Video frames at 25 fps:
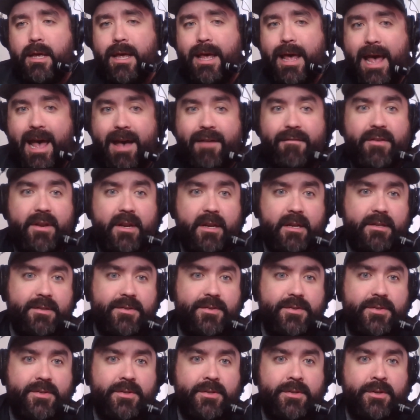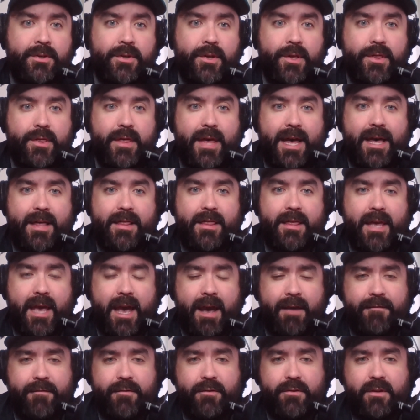evident that the
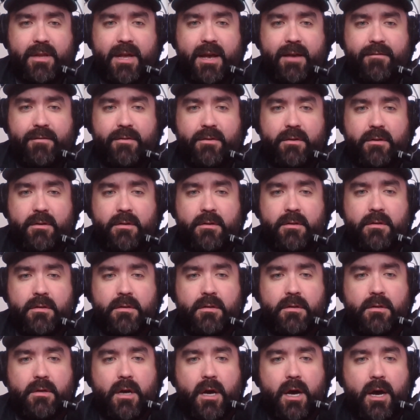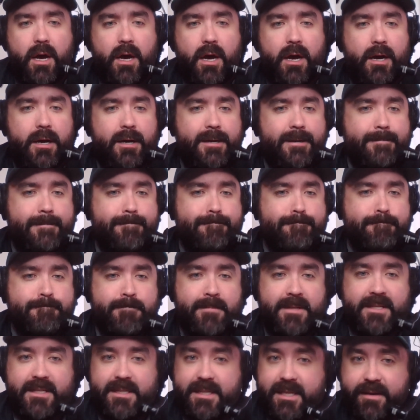effort level on
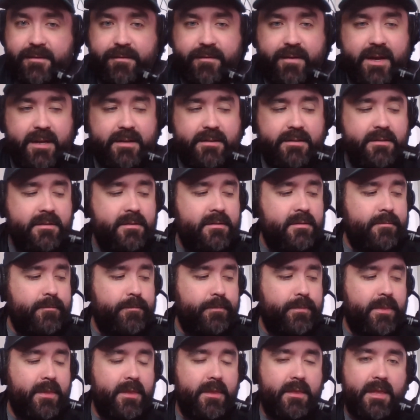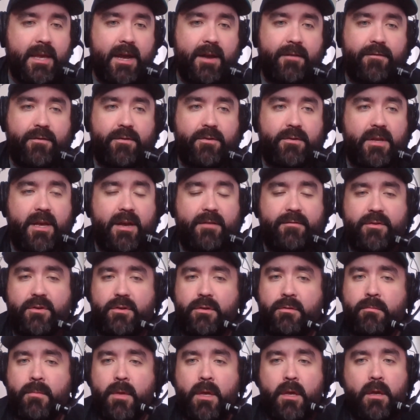defense, the effort
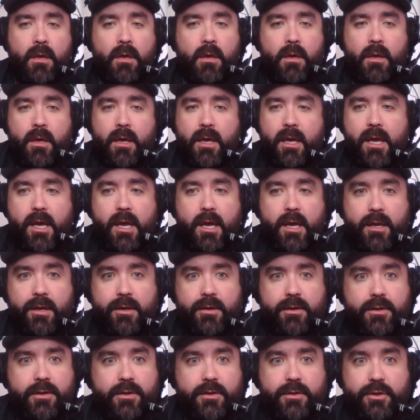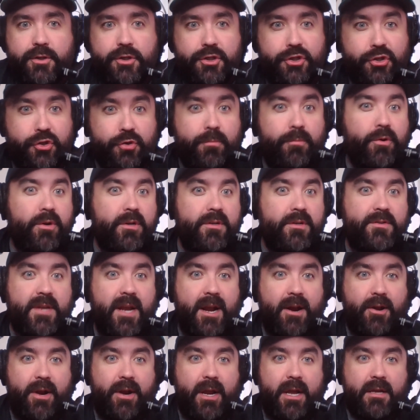level in numerous
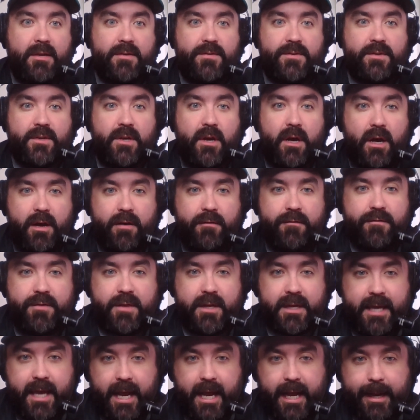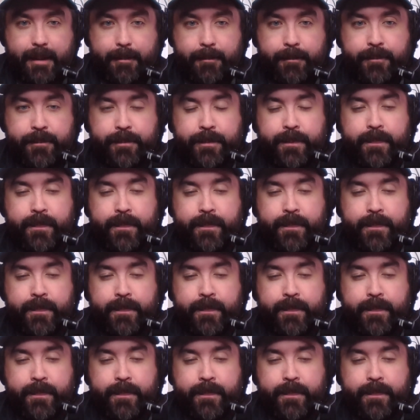areas of the game,